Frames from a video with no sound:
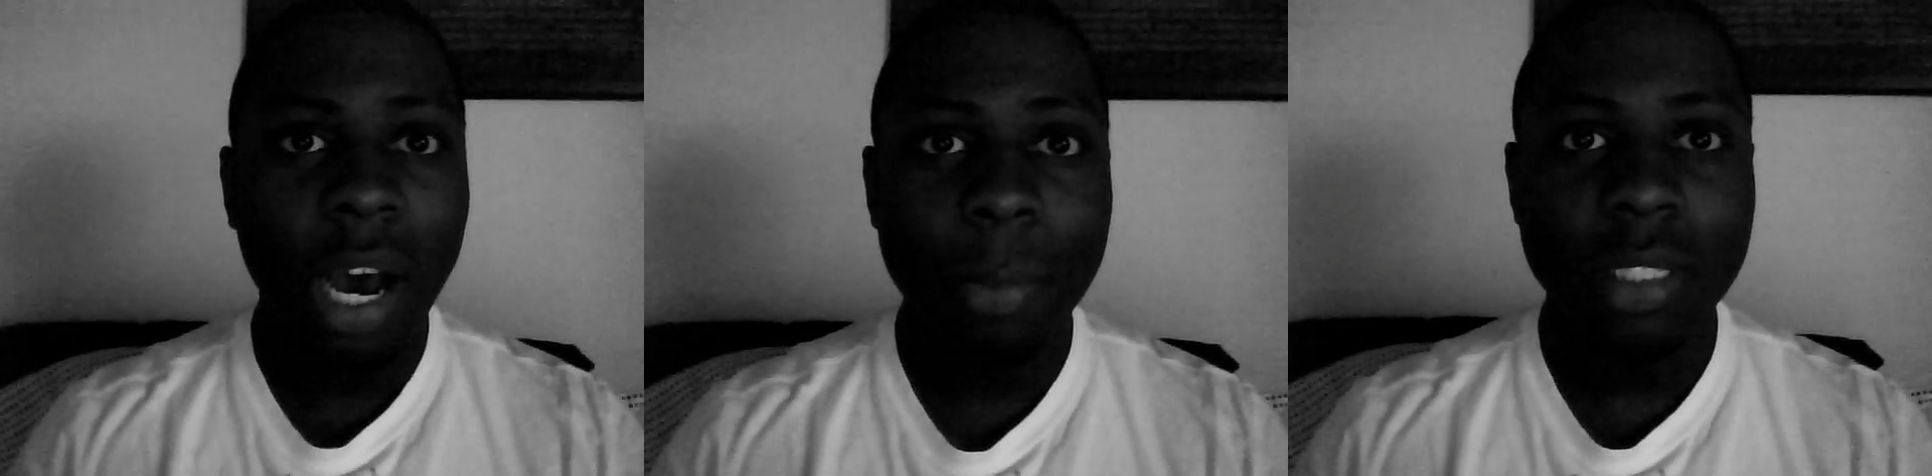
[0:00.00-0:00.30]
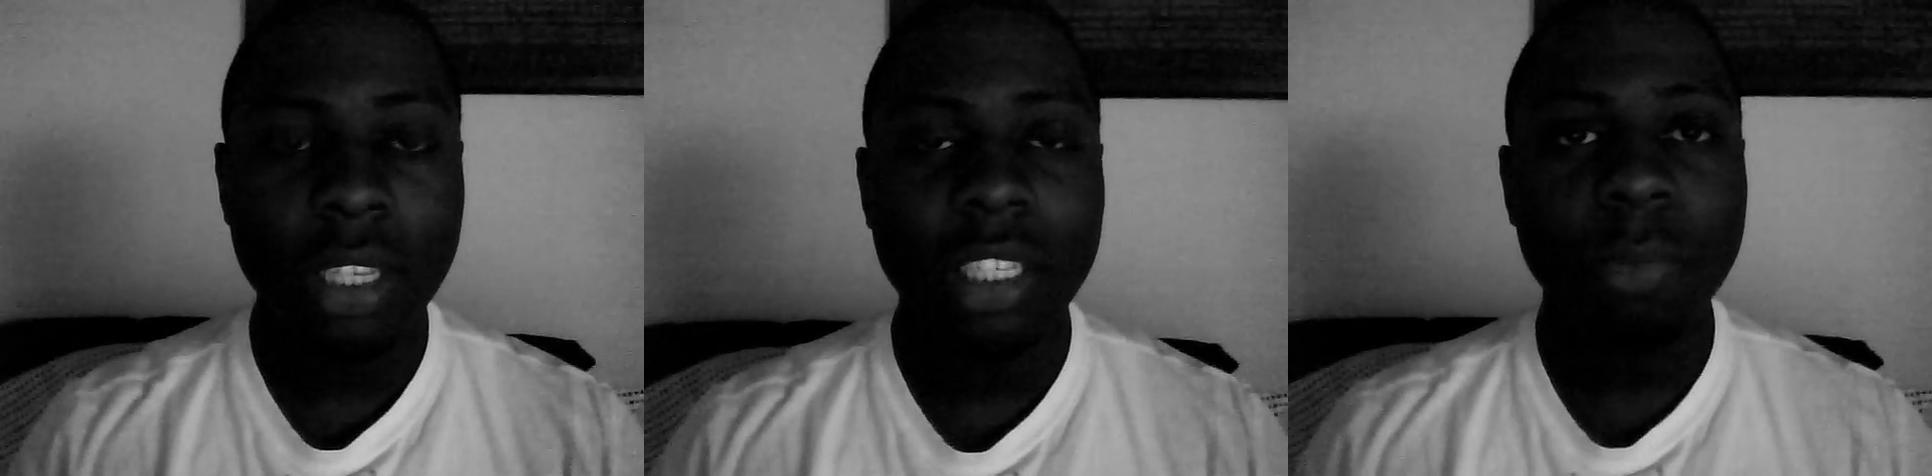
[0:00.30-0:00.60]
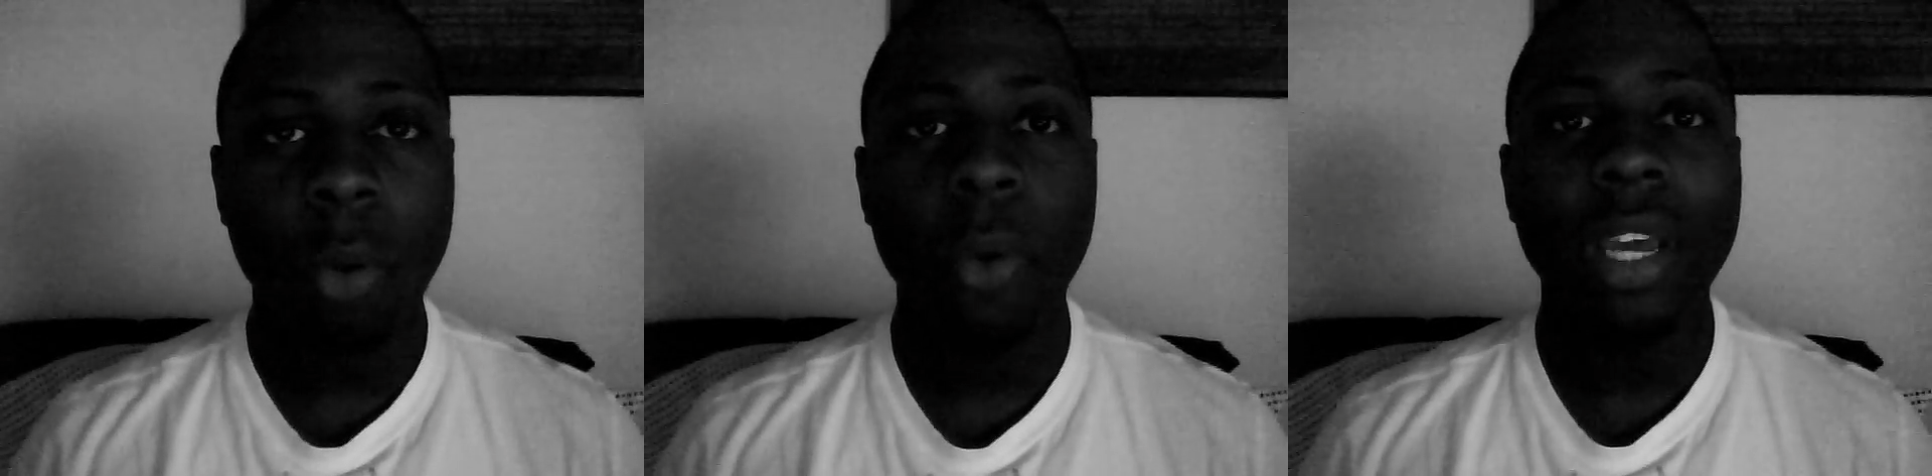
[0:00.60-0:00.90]
up until
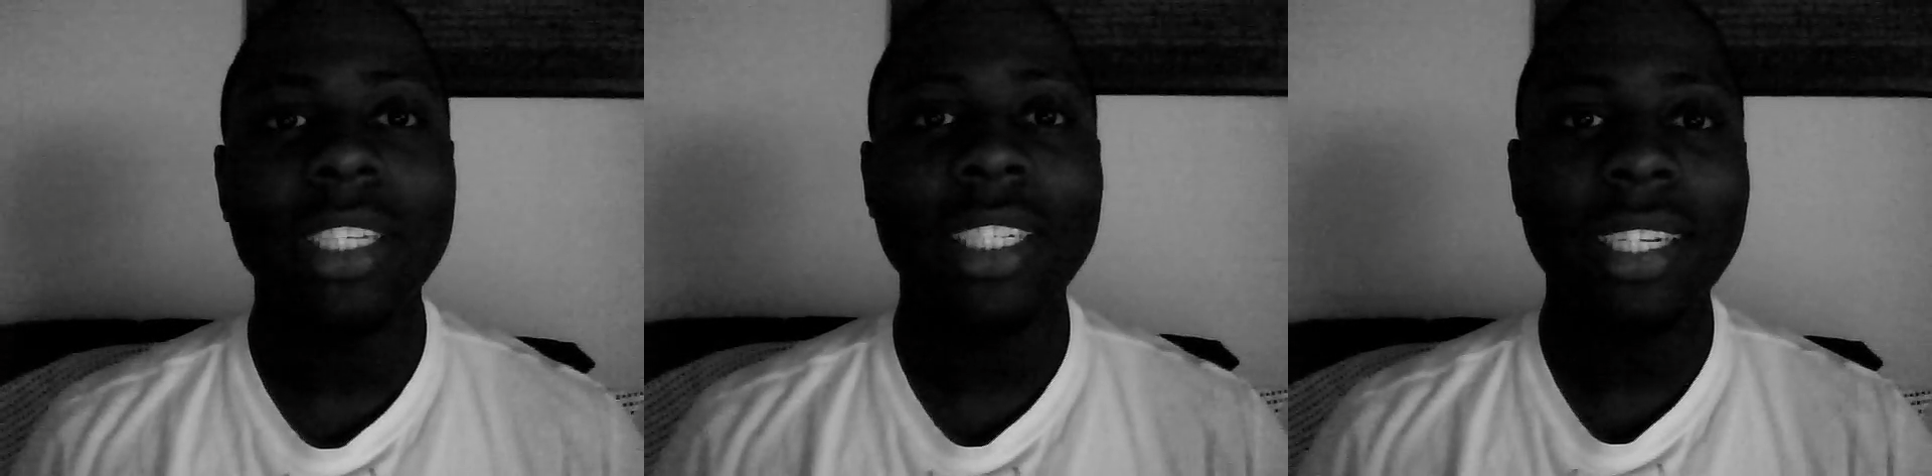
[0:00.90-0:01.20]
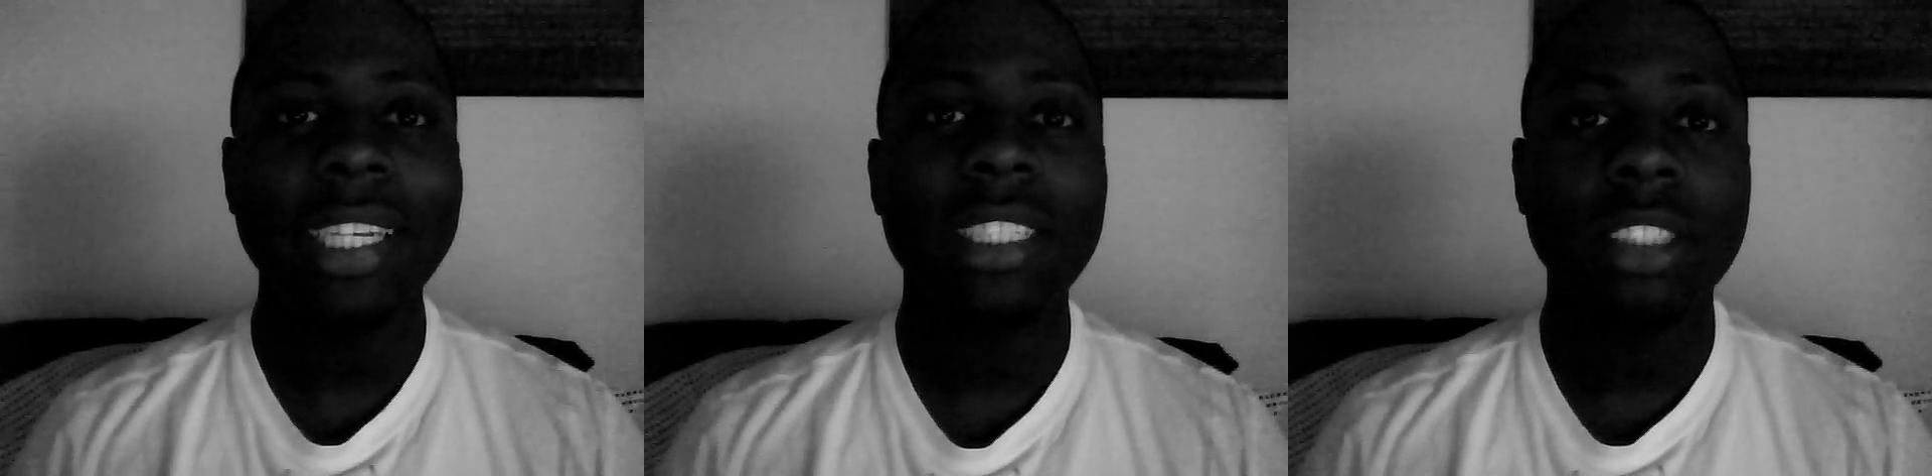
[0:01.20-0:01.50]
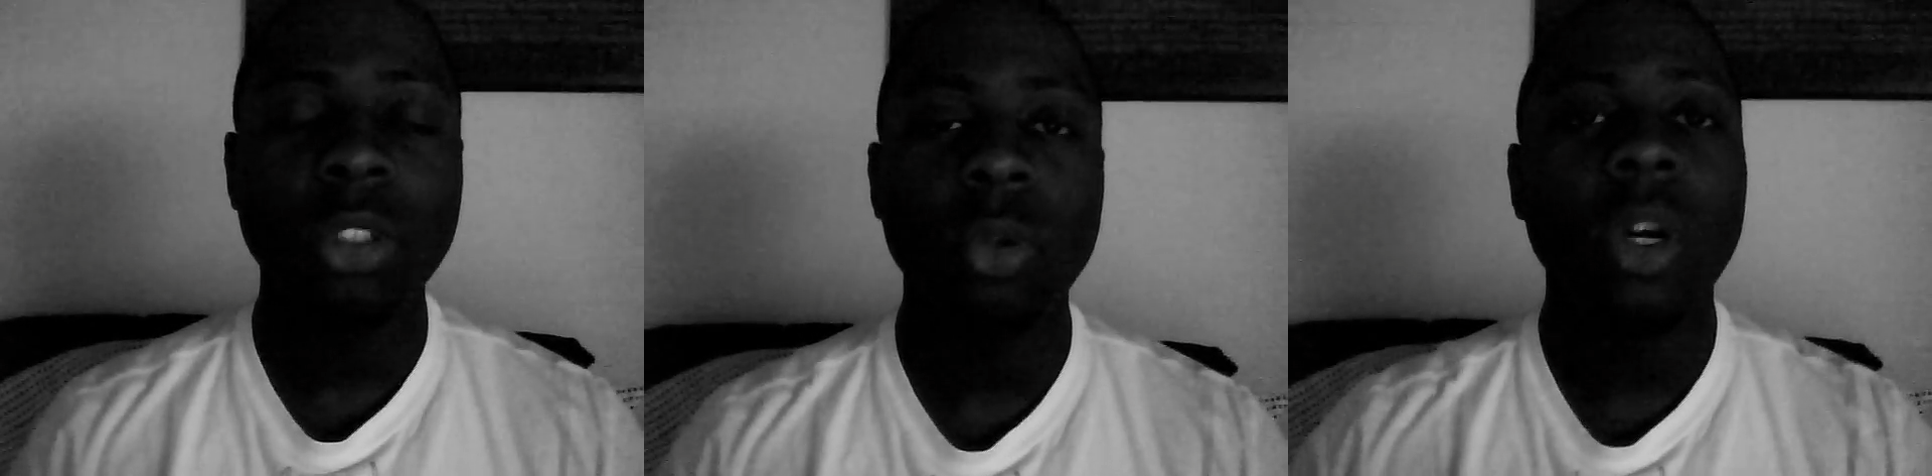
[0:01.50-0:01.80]
this point, and she
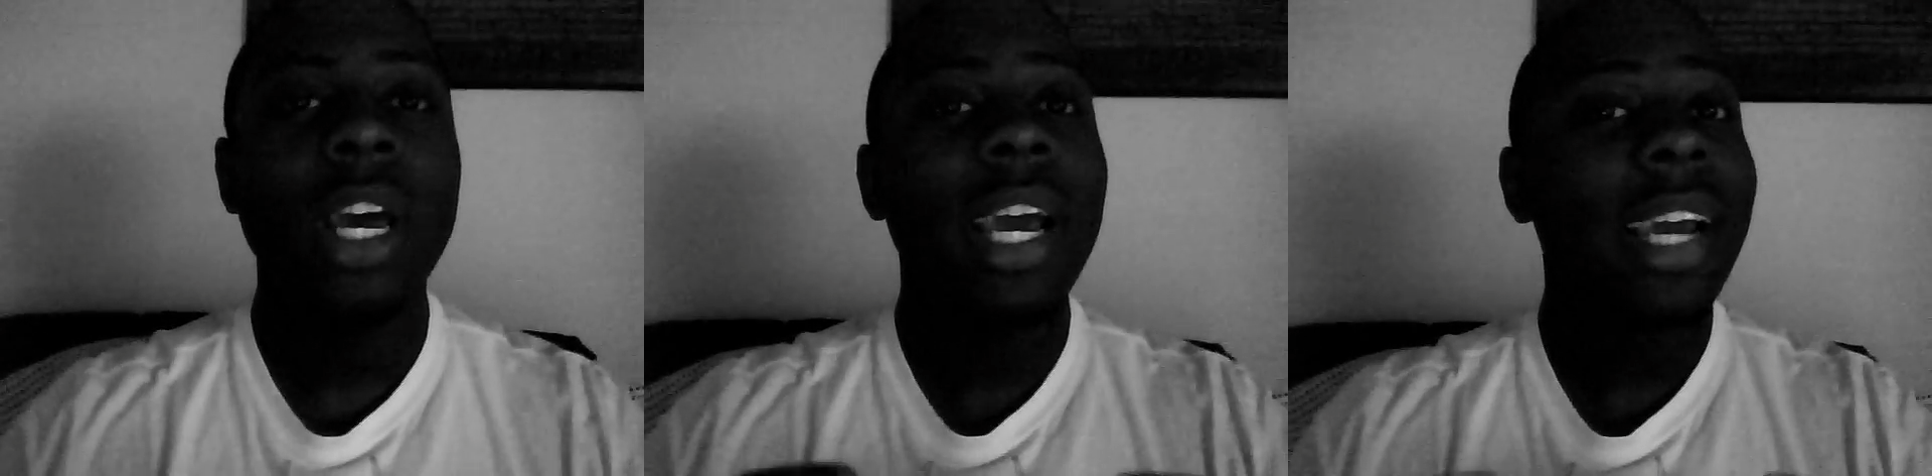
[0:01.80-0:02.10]
needs to